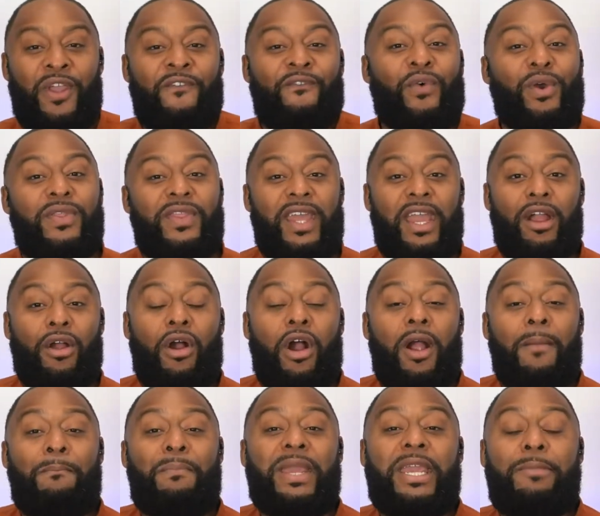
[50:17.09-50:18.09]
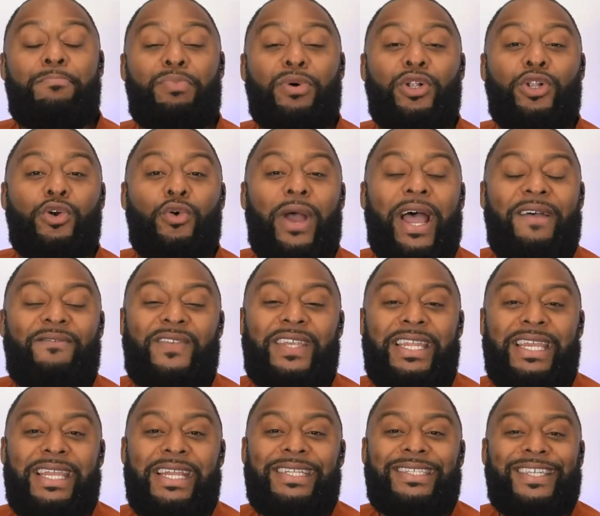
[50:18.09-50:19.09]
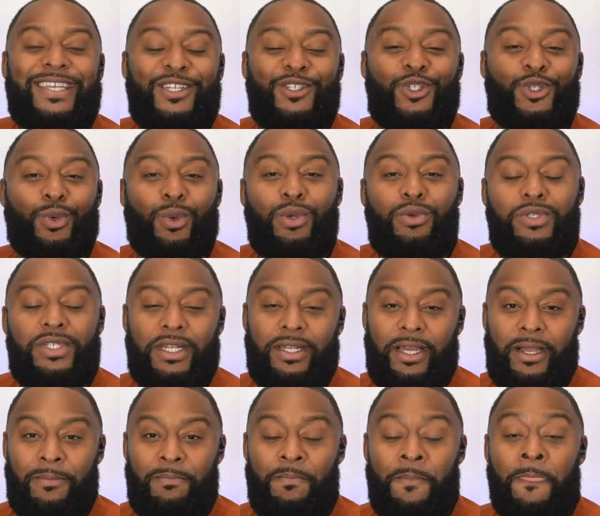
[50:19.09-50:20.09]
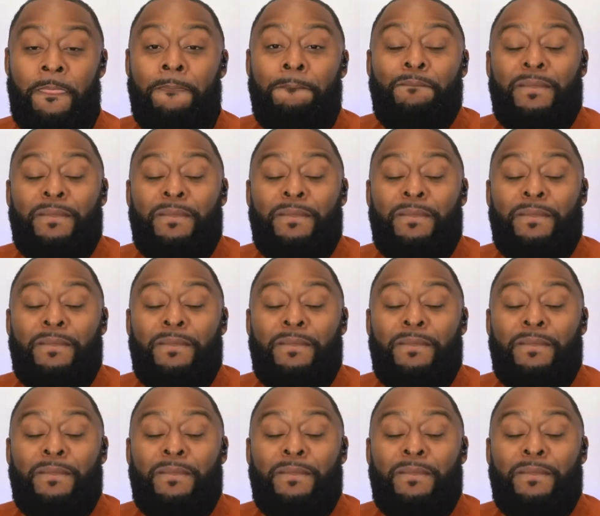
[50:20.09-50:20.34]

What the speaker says: For there are people who had needs in Jerusalem.